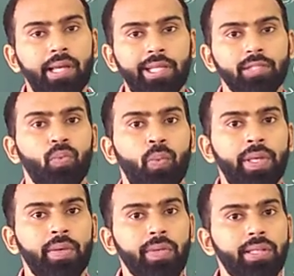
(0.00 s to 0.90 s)
it is
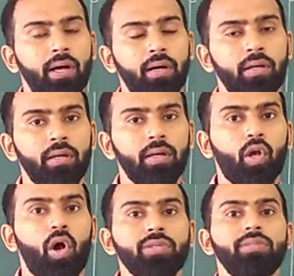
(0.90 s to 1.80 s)
moving with the
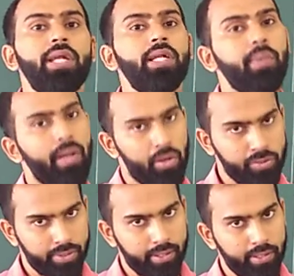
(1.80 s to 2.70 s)
constant
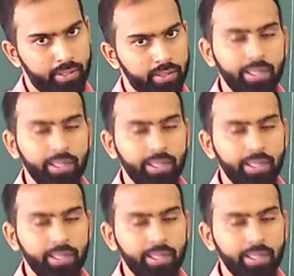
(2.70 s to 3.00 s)
velocity.